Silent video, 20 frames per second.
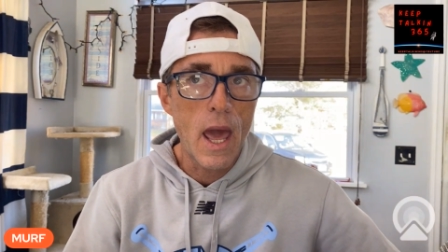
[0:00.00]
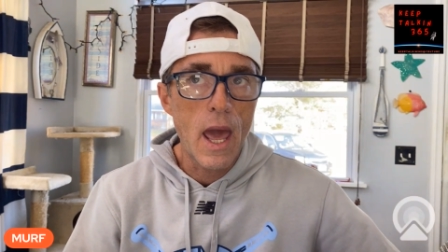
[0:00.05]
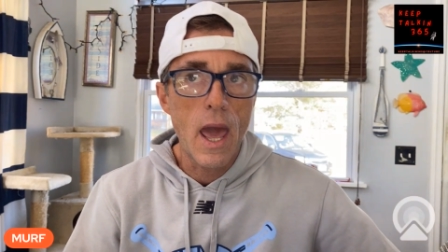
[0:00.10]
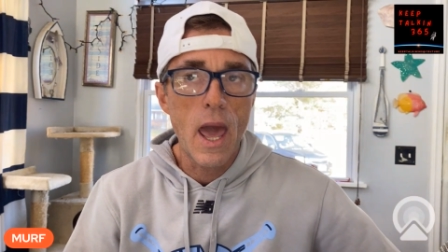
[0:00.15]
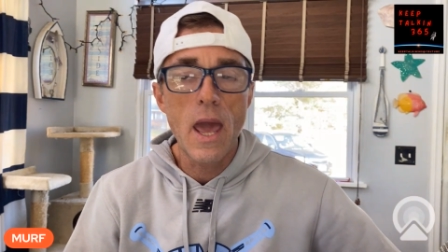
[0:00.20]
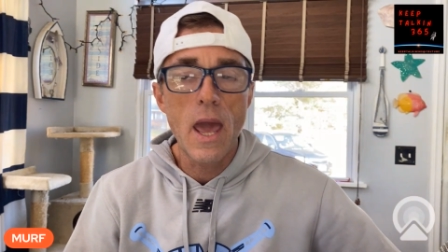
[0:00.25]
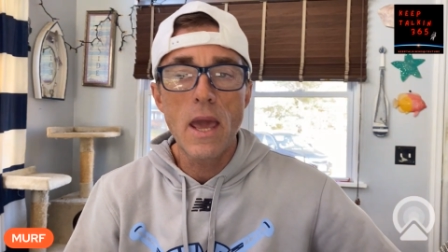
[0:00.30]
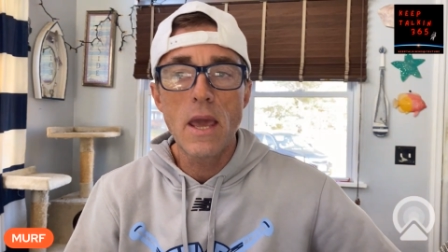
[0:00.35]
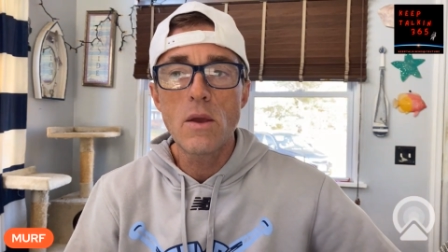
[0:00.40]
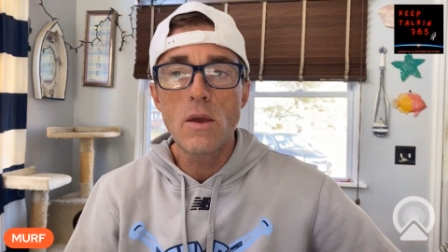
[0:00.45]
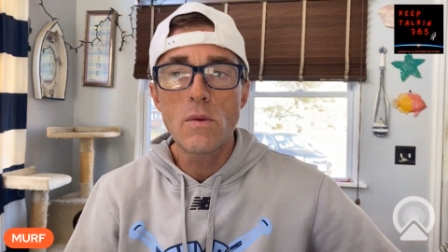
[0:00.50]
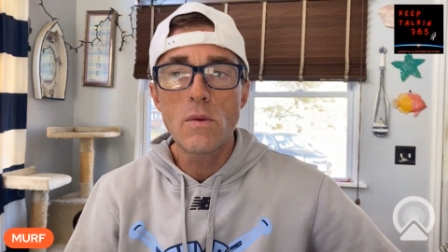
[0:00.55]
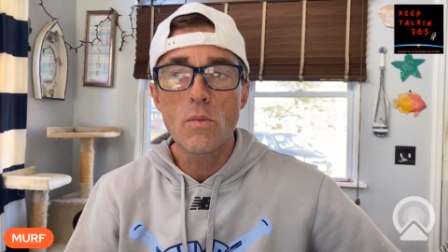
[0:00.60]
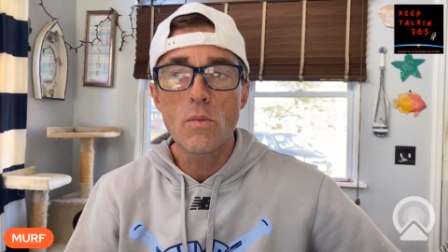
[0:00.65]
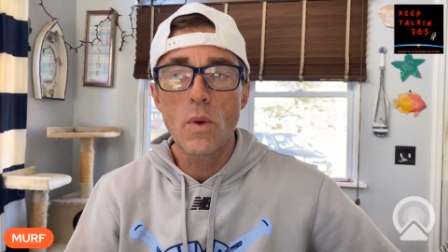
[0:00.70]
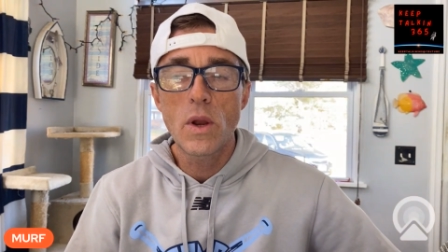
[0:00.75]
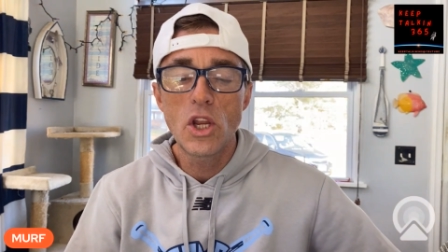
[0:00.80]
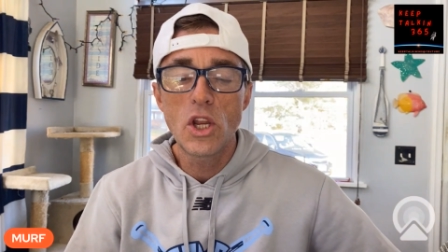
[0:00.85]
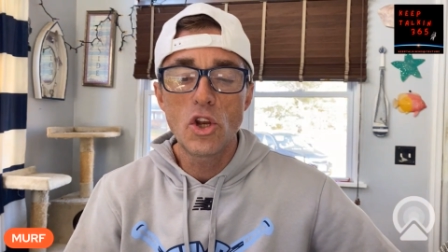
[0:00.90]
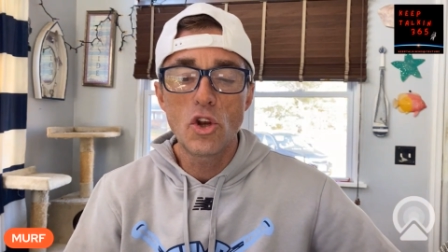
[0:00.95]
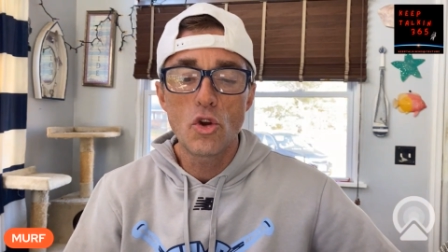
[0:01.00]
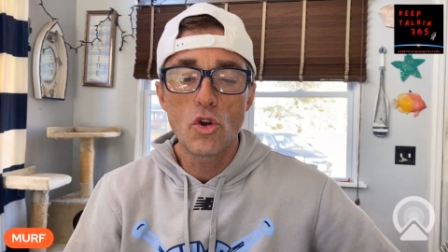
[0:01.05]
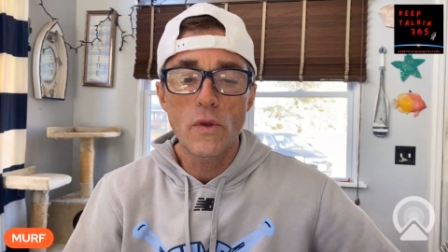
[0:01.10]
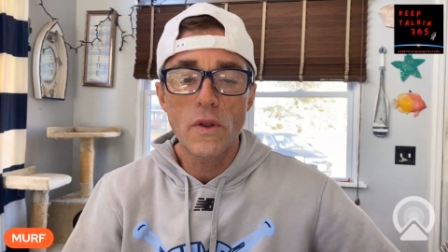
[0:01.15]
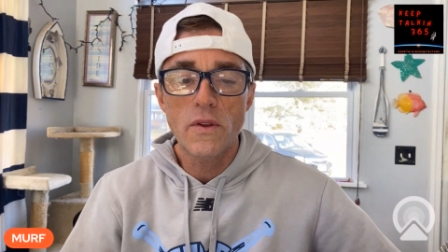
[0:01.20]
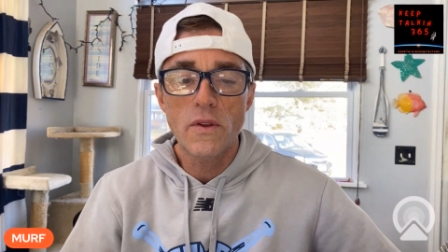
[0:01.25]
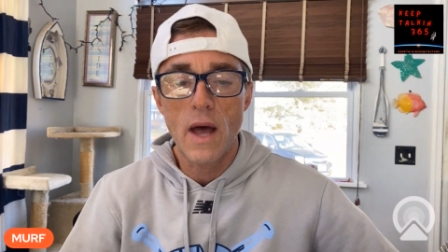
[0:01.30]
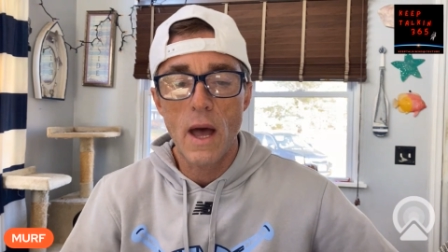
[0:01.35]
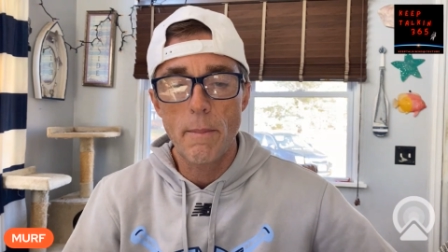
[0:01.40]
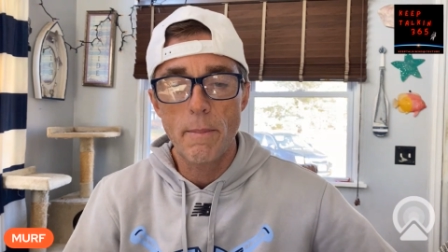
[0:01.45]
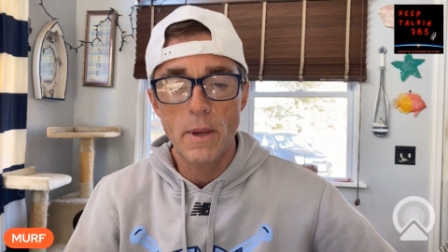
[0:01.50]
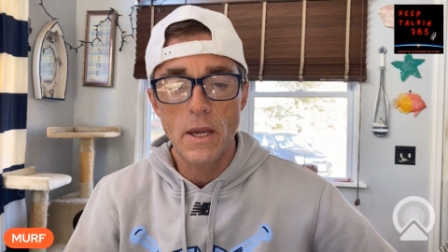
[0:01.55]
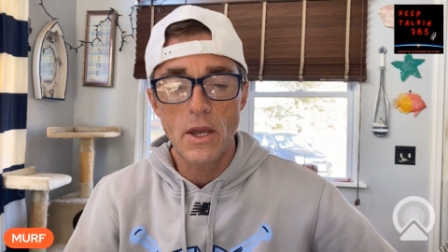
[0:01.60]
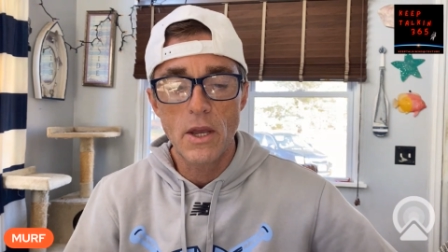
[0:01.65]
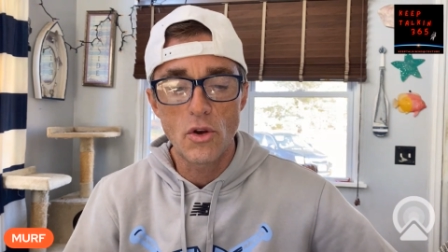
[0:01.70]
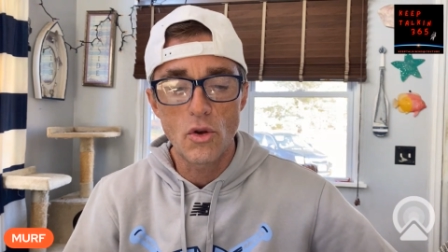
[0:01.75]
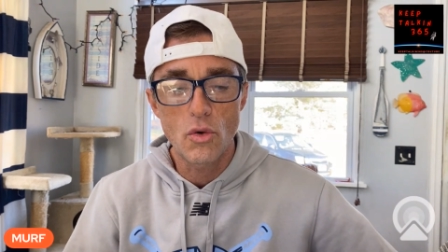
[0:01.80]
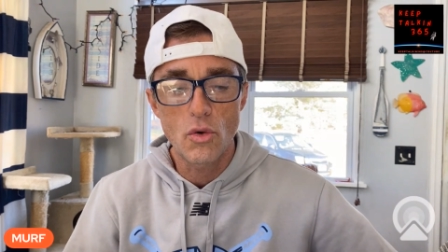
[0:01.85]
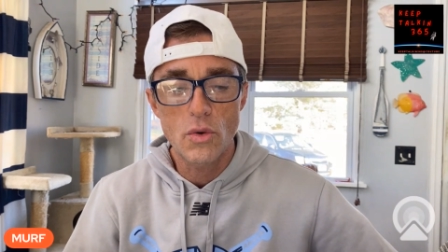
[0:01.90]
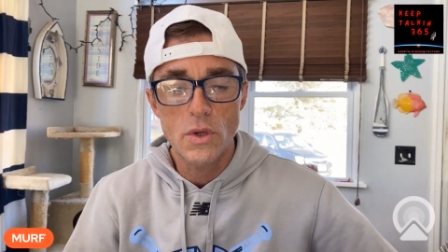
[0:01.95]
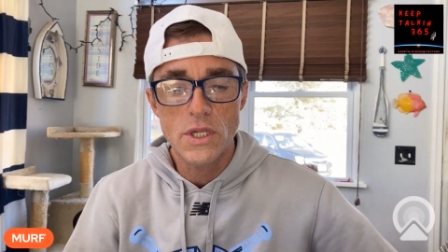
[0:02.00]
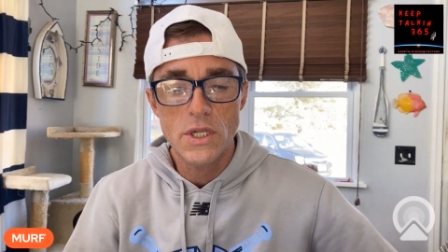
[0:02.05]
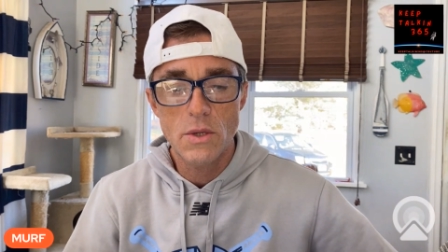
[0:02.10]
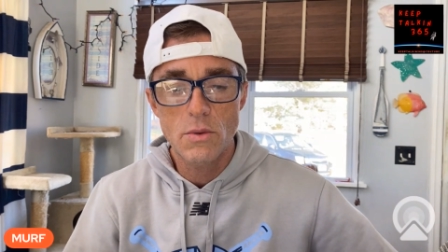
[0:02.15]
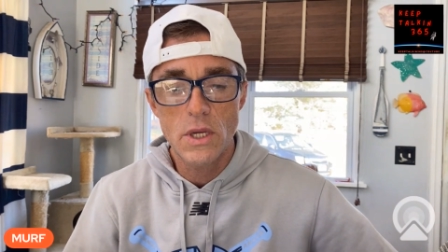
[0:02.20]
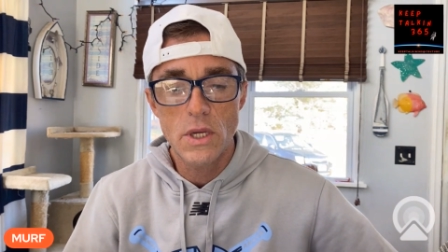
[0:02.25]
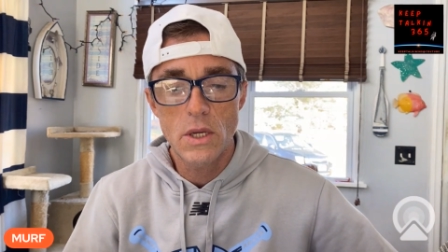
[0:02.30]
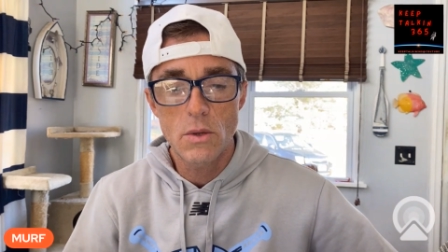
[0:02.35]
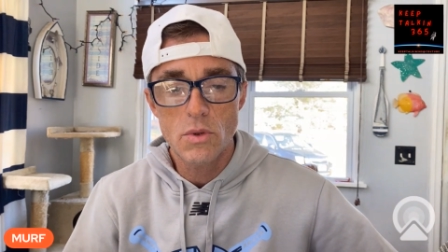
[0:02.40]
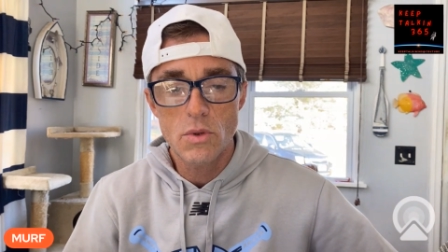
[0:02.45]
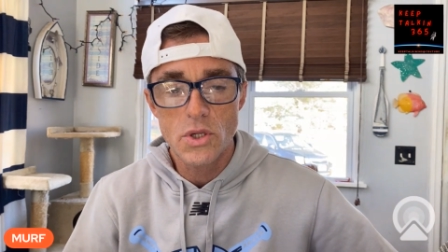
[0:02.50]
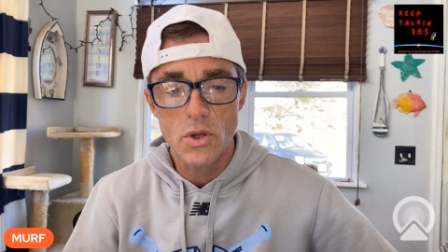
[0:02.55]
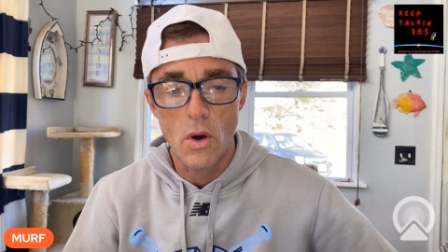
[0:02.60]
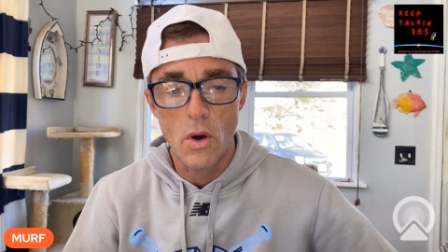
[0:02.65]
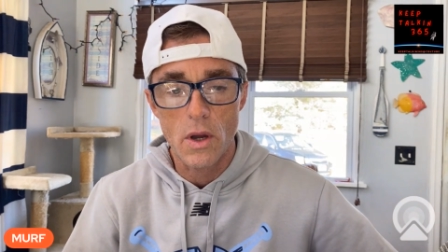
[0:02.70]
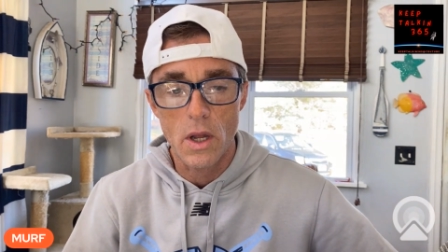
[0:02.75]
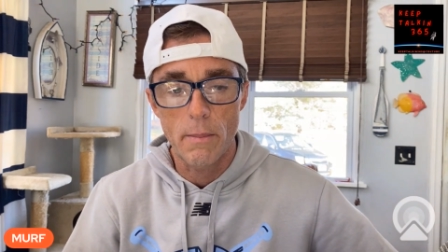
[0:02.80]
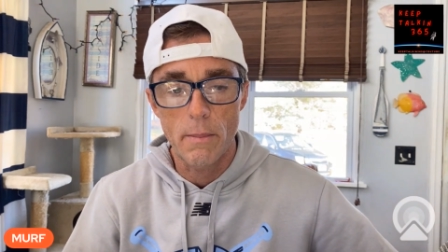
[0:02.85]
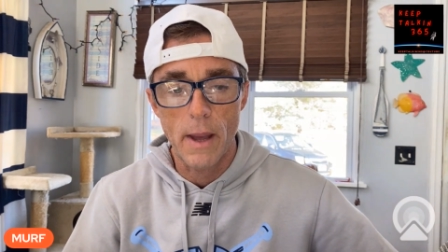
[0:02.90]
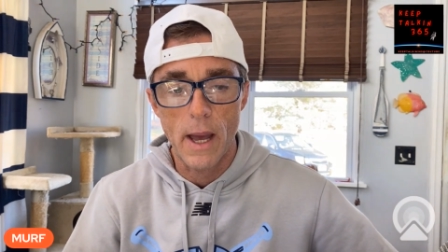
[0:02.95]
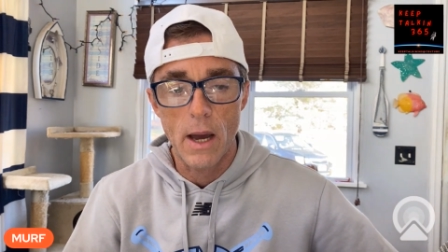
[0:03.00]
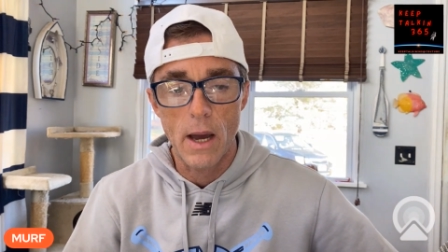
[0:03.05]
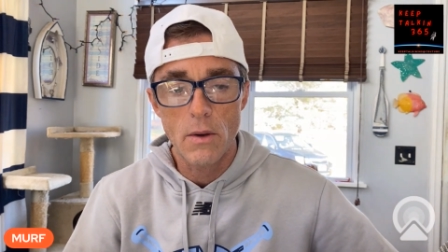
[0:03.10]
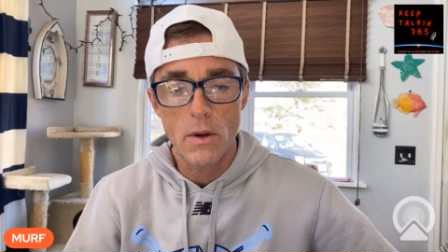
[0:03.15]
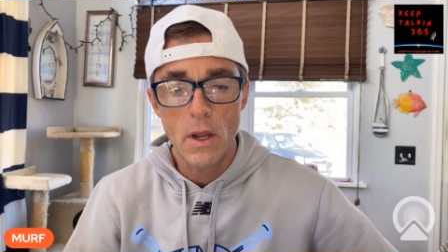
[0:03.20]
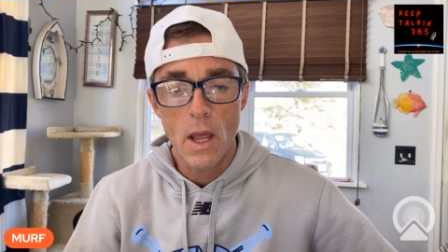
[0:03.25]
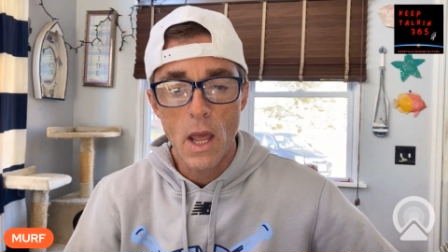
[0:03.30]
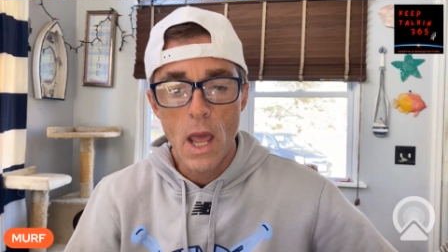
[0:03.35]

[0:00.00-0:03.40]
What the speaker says: A, when he knew the topic, he knew it was he was talking about,